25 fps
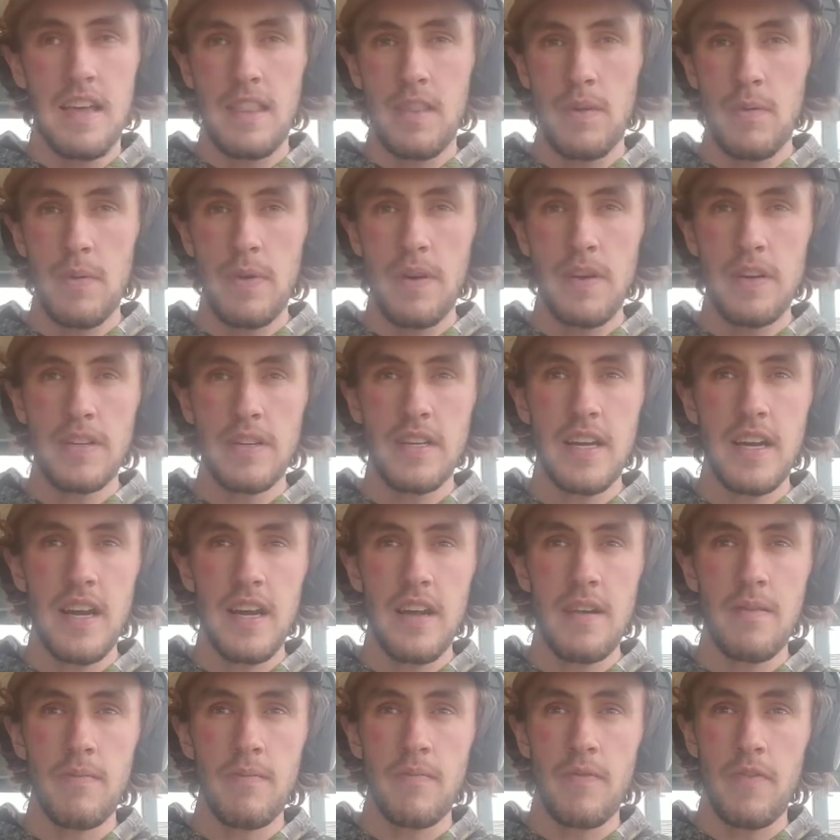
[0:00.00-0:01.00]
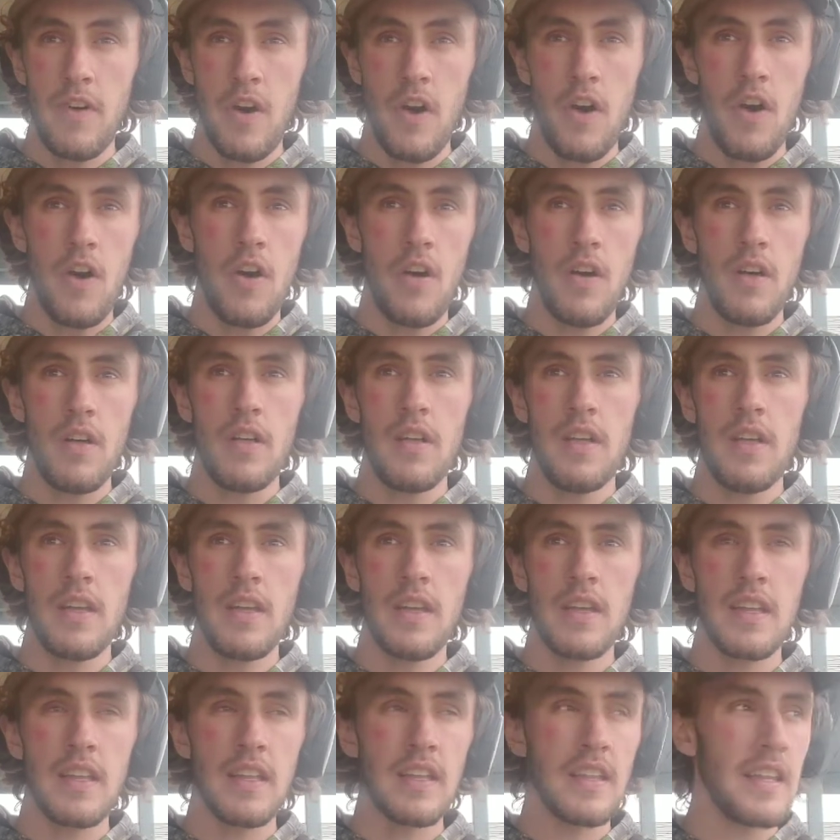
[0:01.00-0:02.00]
In the wintertime, fall,
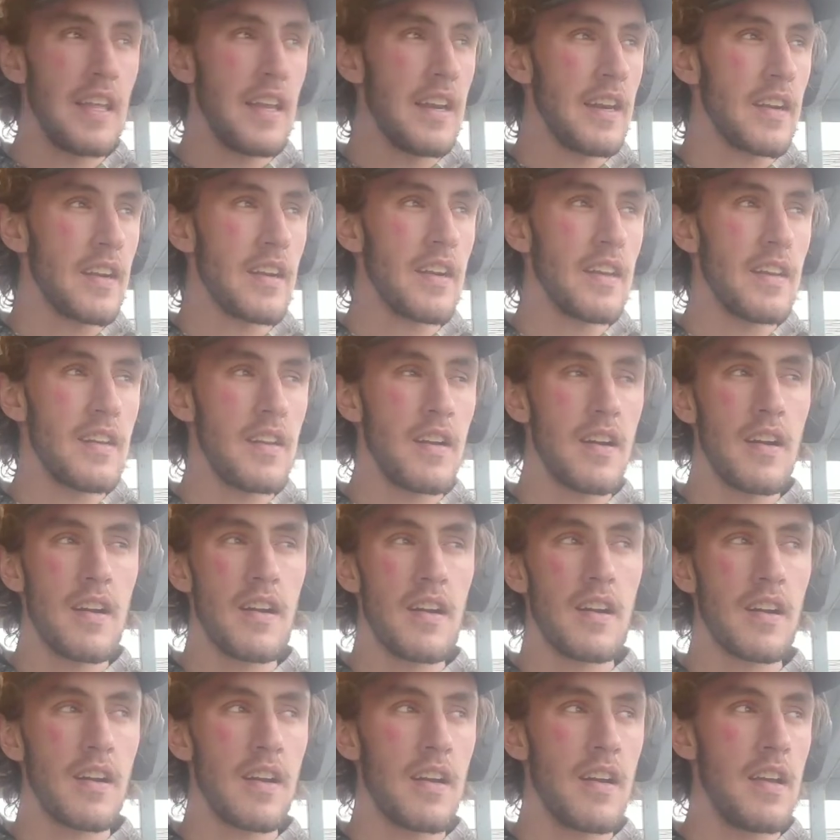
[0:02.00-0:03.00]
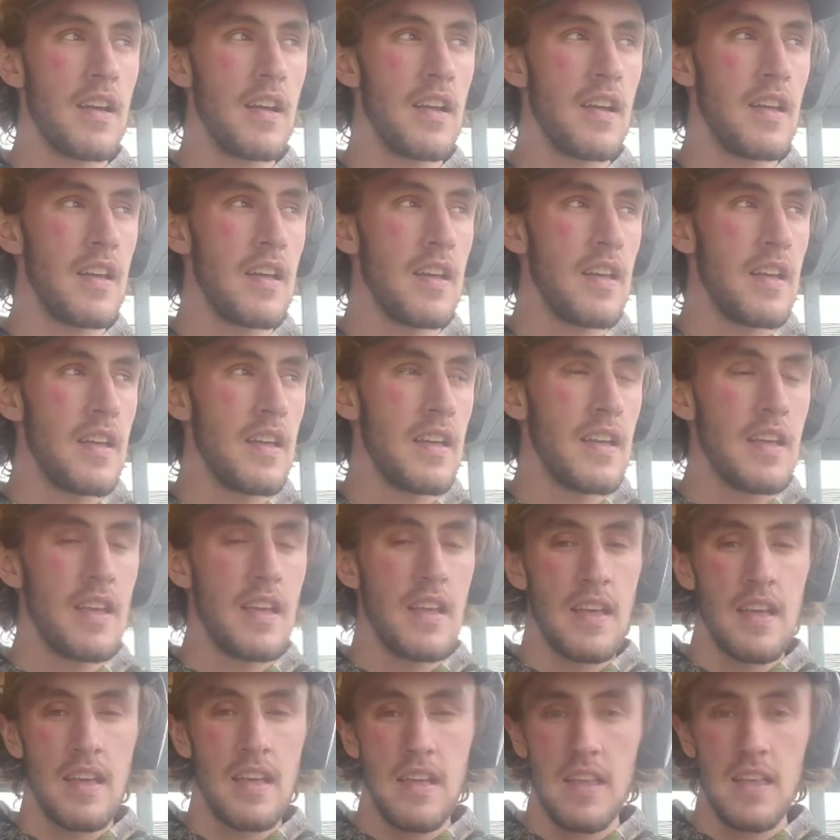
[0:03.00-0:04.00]
you let it get dark,
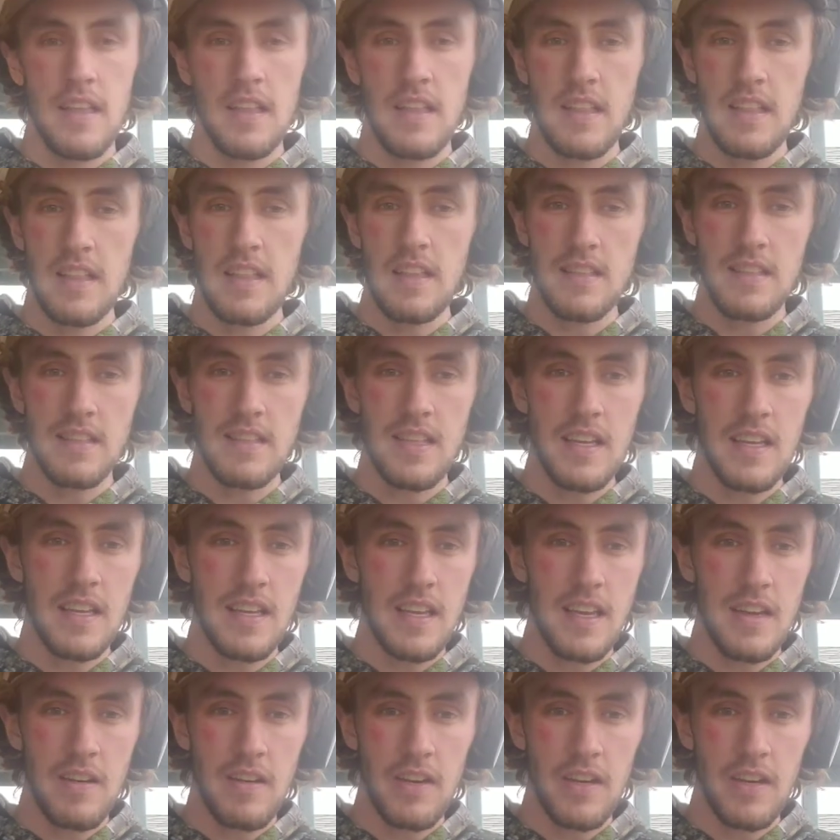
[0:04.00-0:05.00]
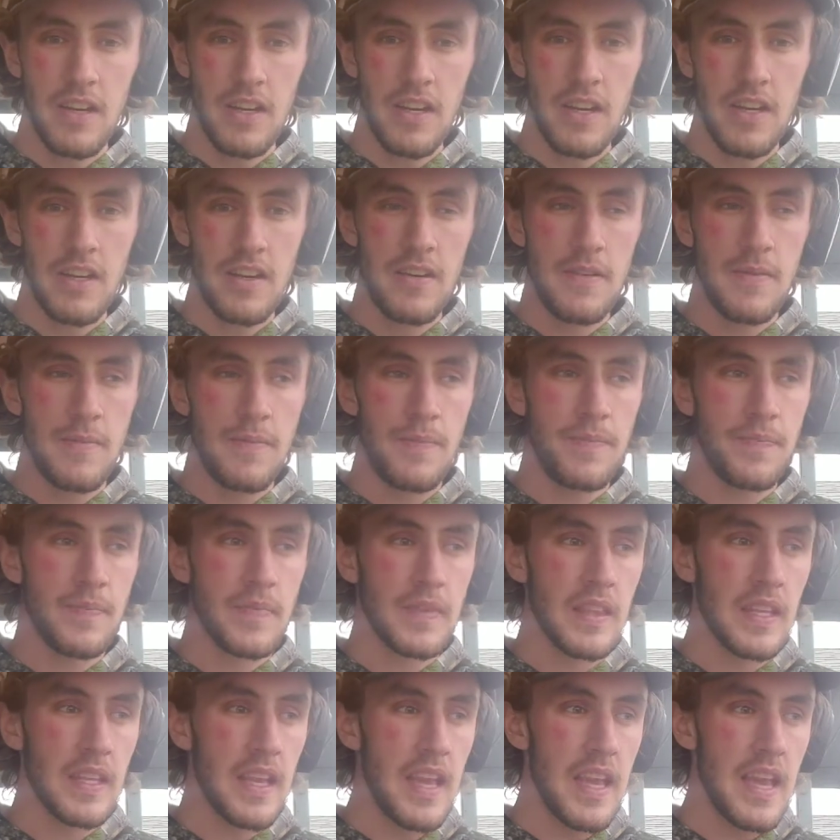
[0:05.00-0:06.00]
you let this thing get cooking,
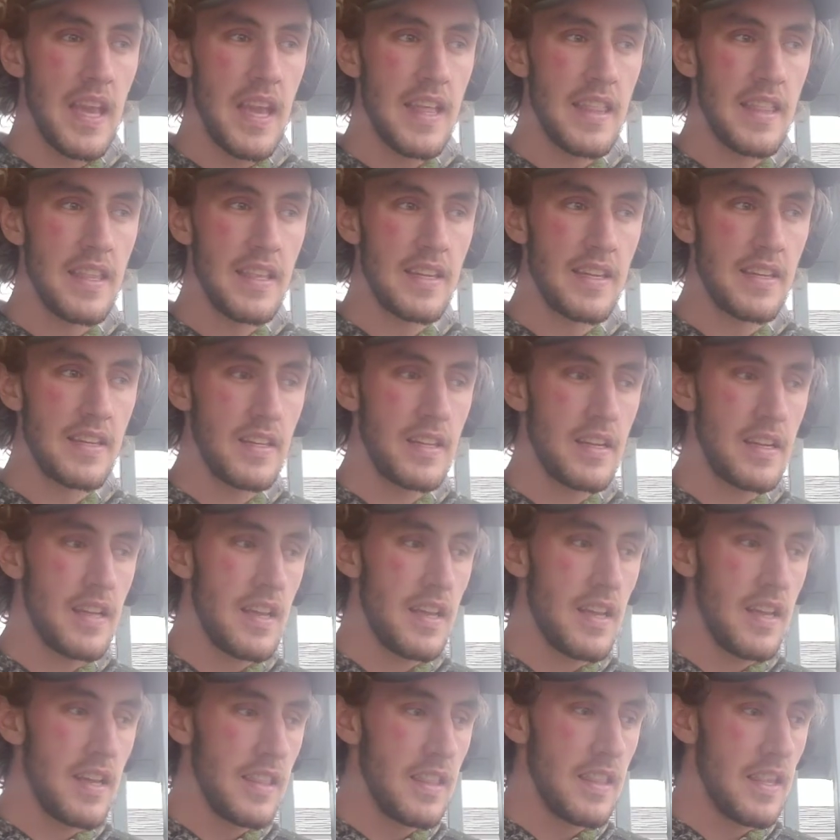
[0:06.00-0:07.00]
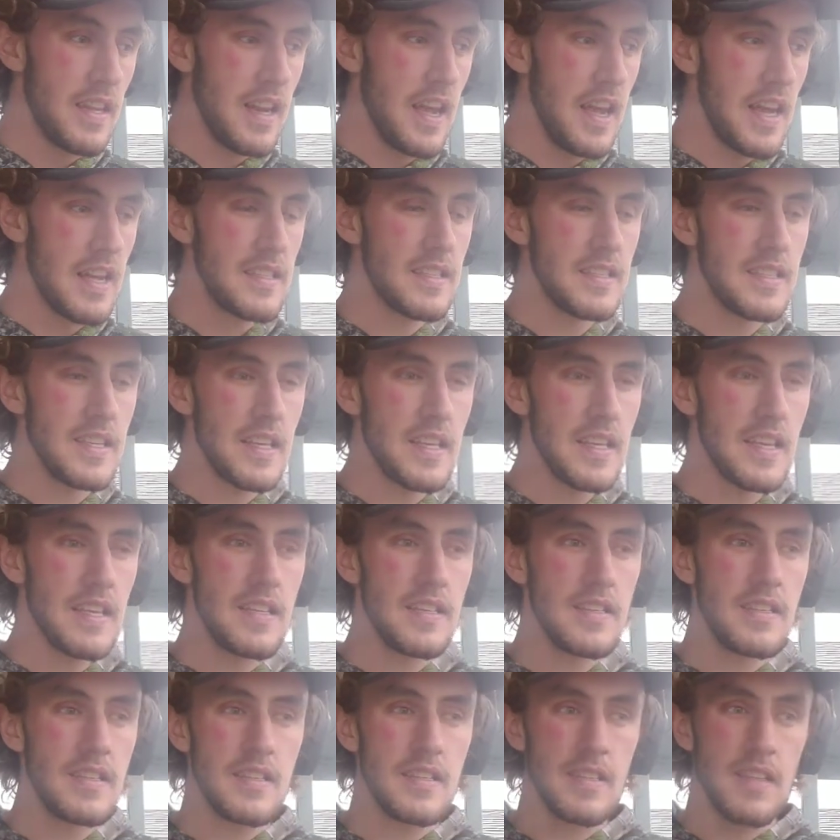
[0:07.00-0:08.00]
and then the nice thing
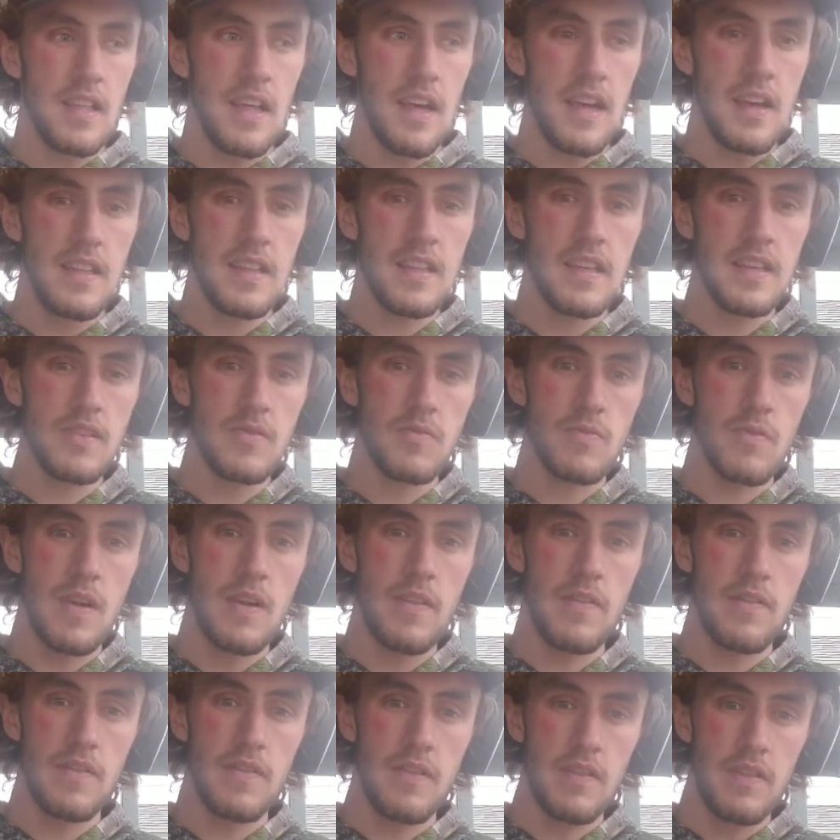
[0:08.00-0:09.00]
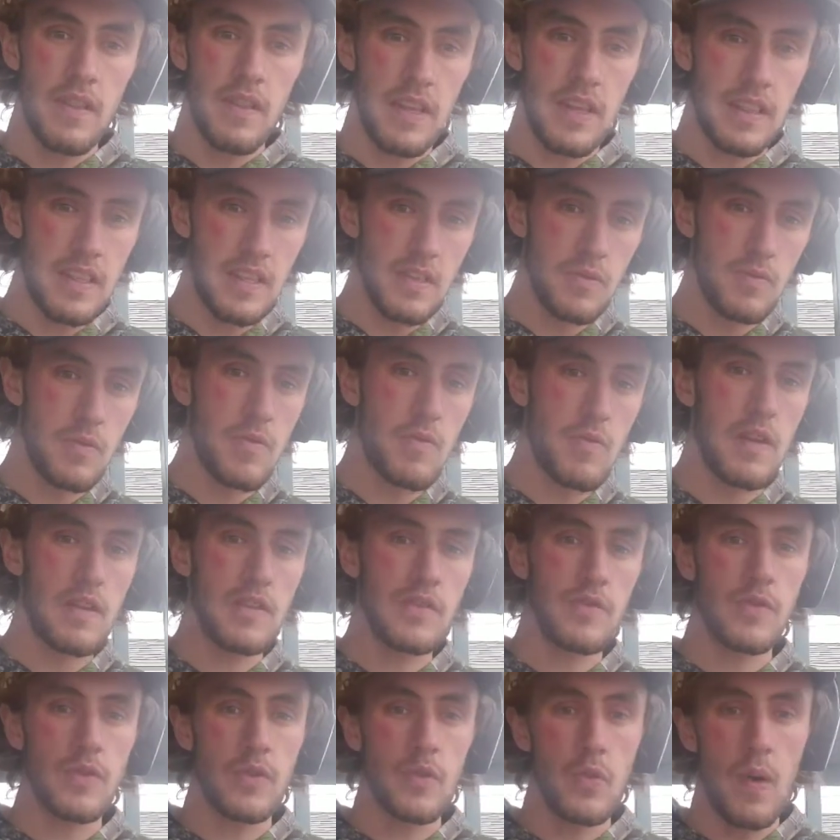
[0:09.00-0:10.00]
is a lot of these run, like this one
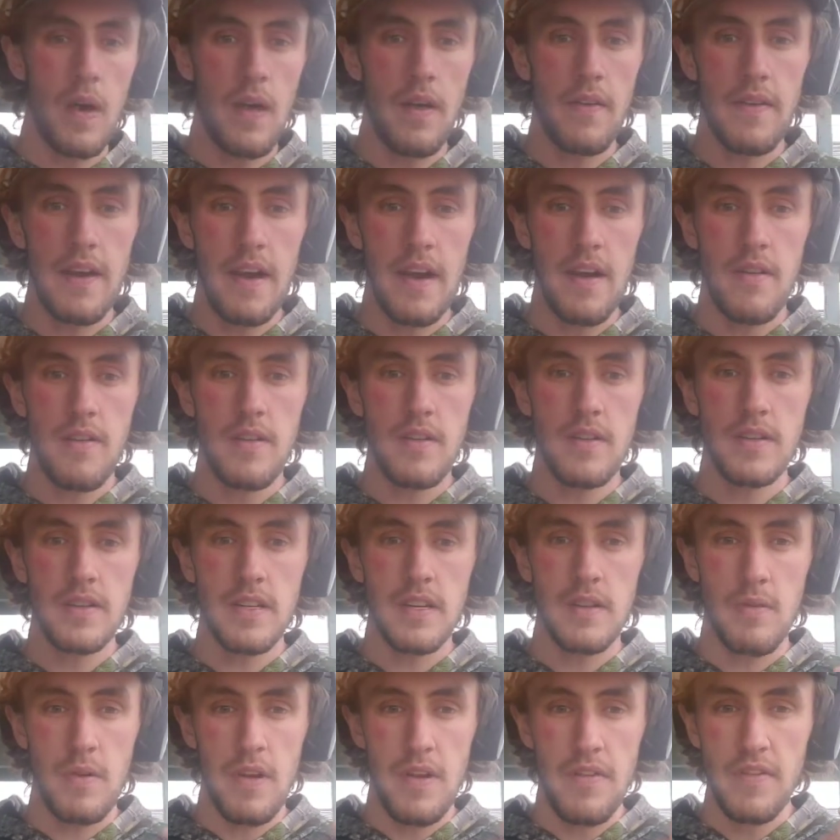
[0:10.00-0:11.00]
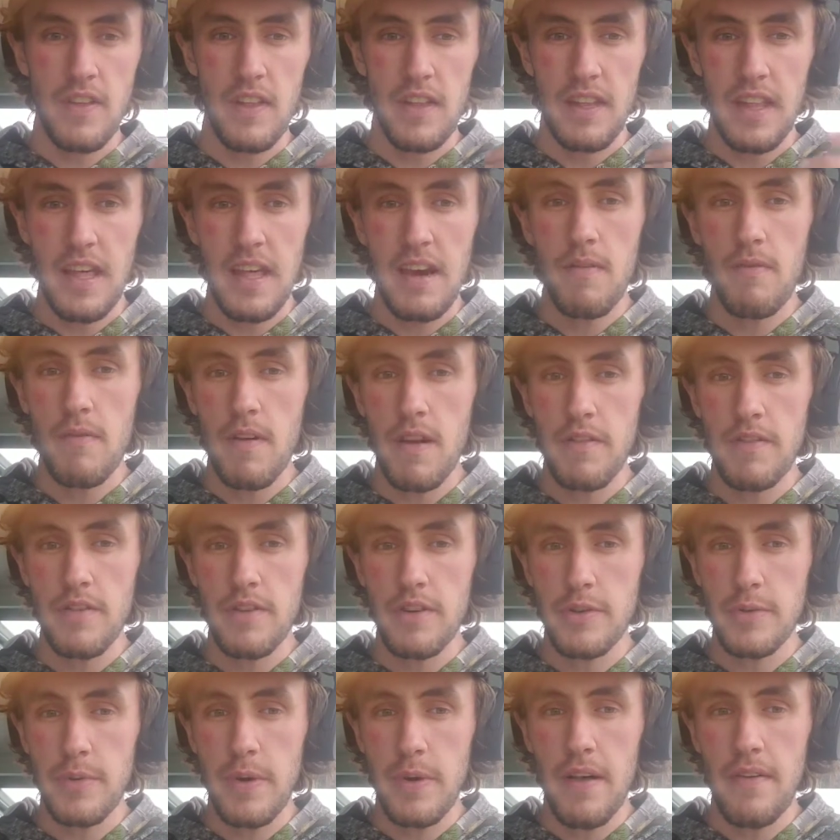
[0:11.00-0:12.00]
runs for 12 hours, and if you let it run
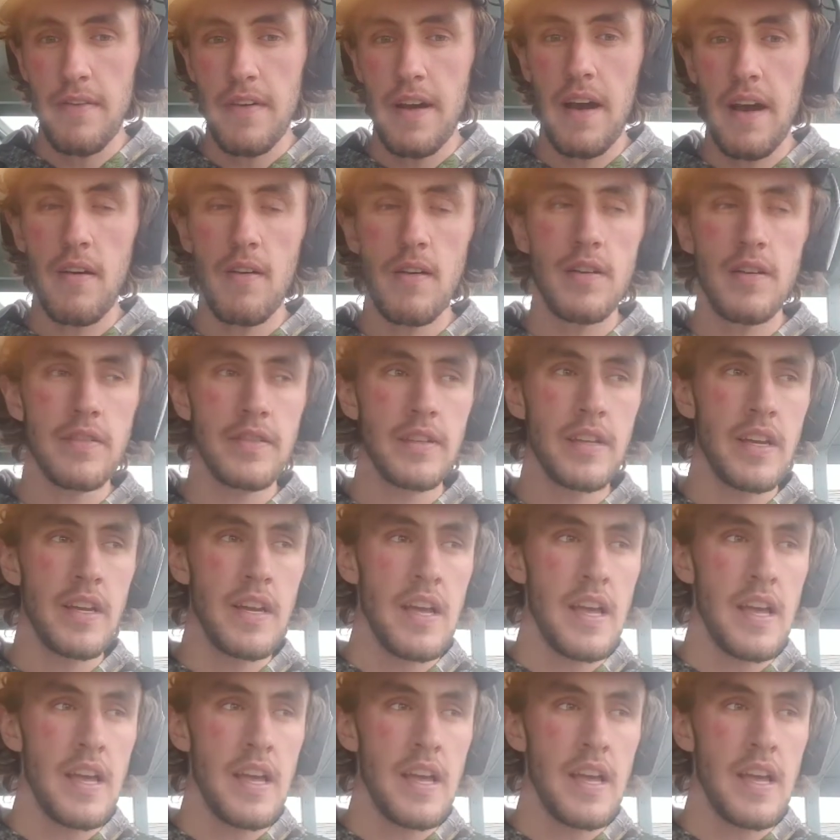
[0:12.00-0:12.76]
for 12 hours,